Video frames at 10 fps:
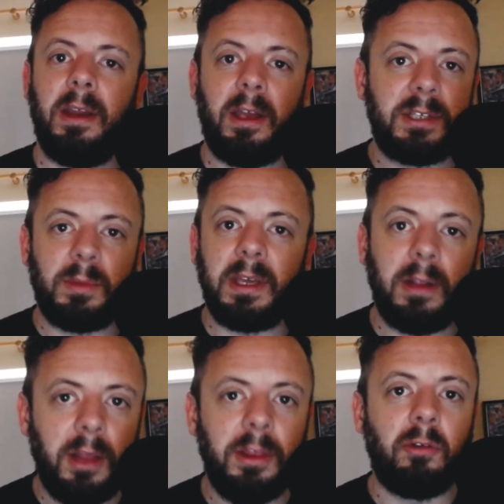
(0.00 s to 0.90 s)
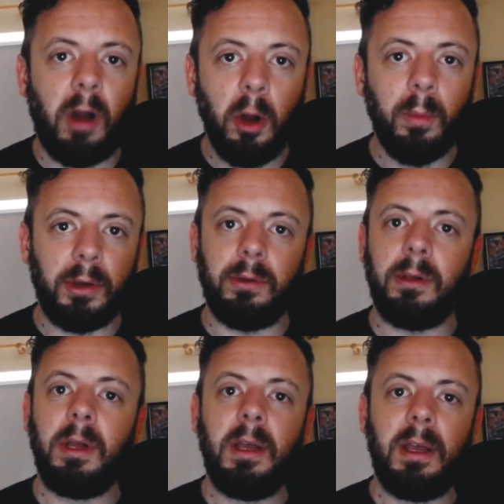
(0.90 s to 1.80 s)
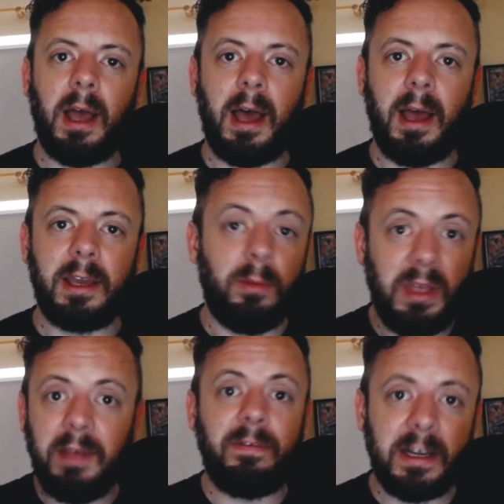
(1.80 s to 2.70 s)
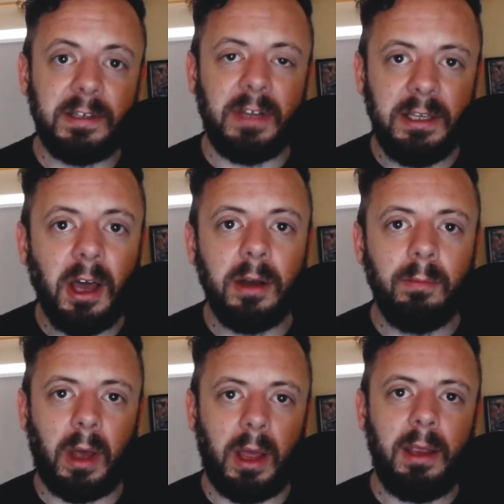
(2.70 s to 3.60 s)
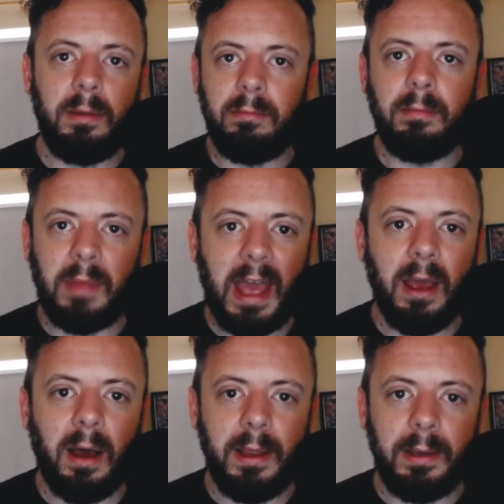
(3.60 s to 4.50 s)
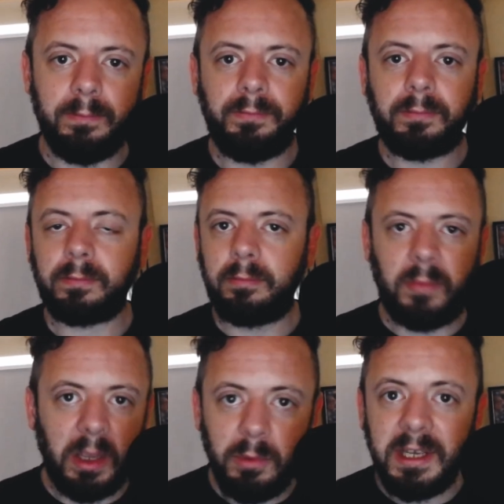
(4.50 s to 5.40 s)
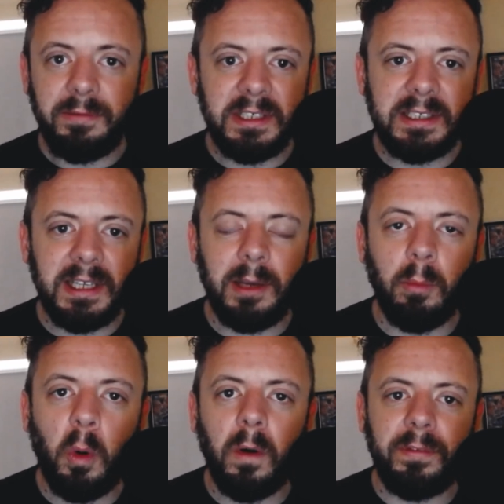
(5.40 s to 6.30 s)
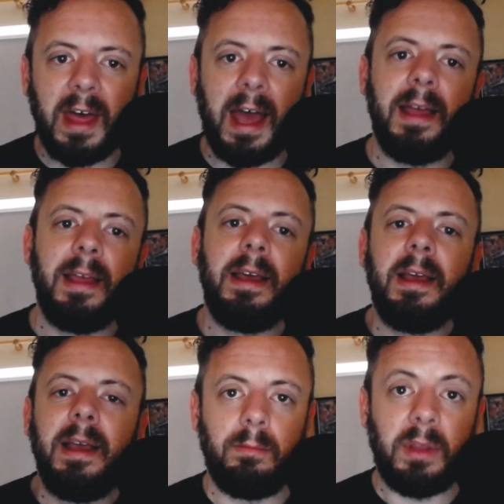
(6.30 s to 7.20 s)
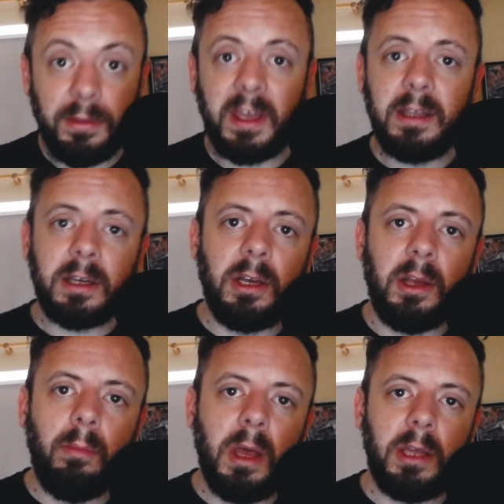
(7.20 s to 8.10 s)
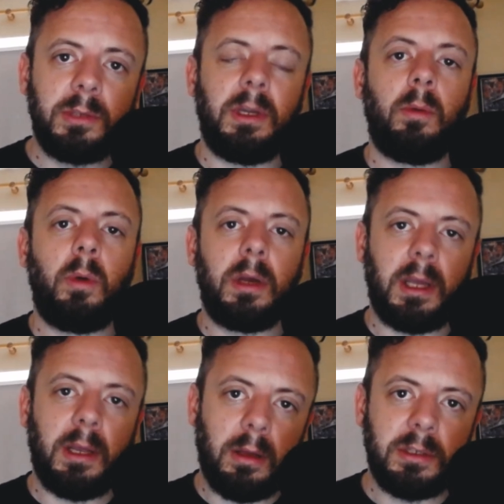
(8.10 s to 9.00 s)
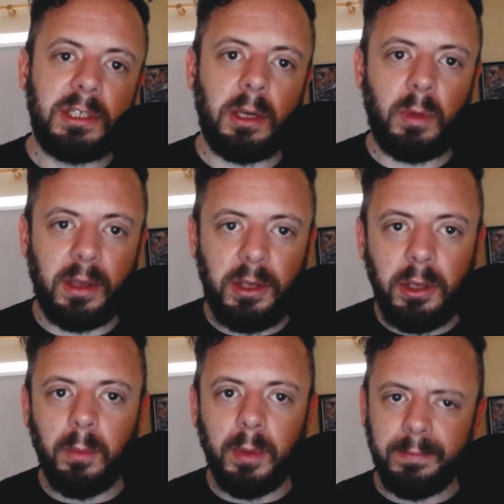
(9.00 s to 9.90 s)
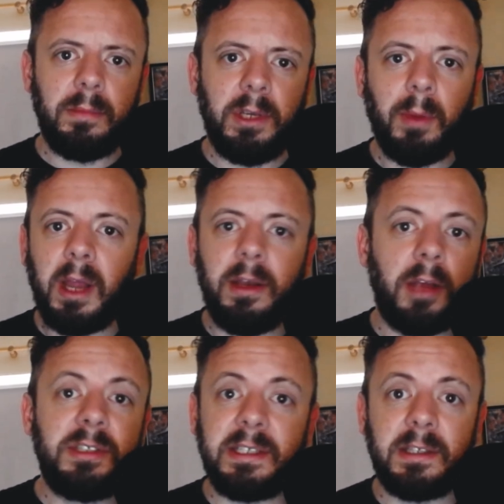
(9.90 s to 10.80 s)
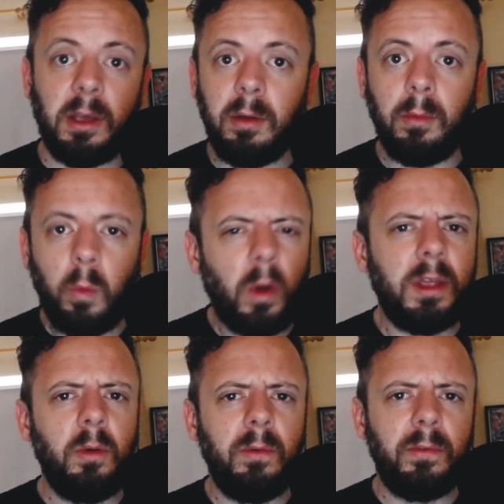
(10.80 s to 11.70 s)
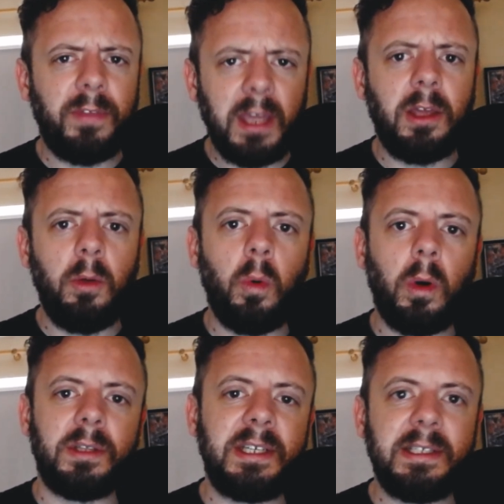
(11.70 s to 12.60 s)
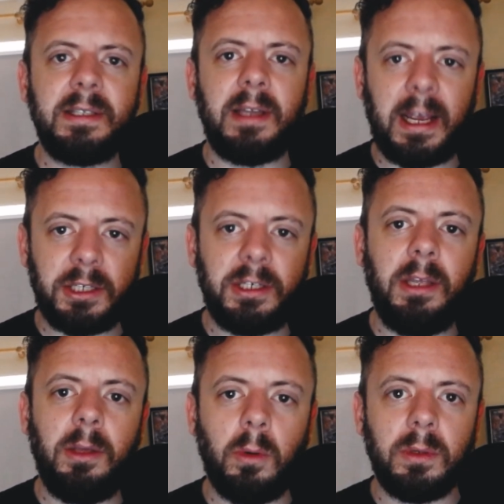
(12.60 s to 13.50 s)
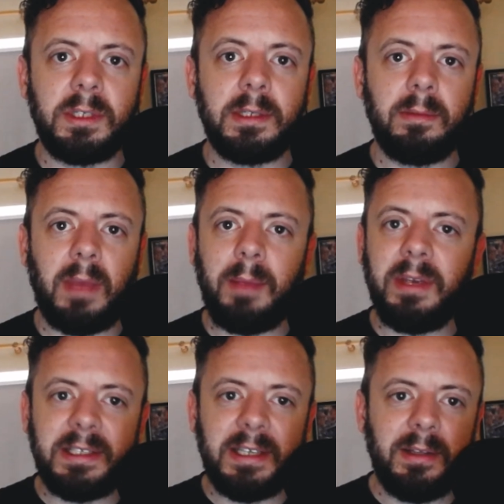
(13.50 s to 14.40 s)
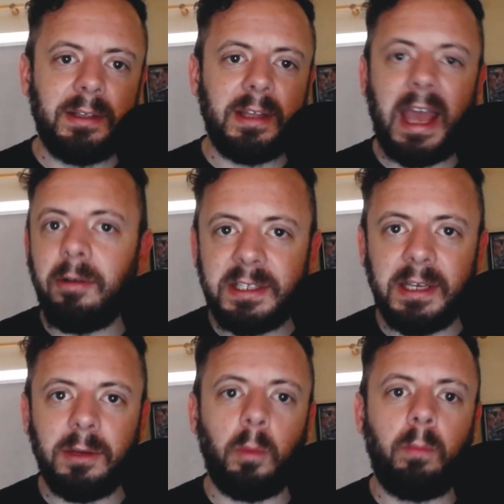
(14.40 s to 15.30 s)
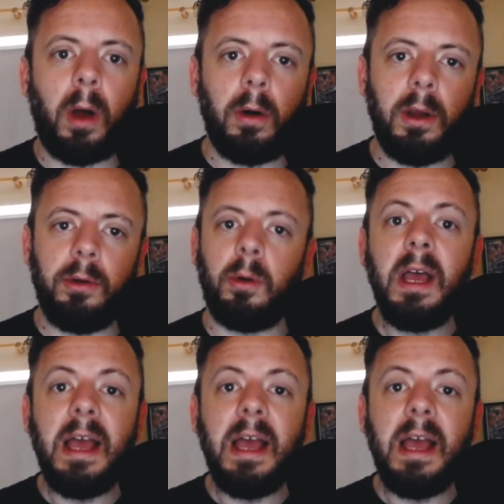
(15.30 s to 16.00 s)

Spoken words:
Something like the GROW model can be effectively done by AI. We're definitely seeing more of that. But the thing that can emerge when you're working long-term with a human, you might notice that what you think you want isn't actually yours. Maybe it's inherited or borrowed or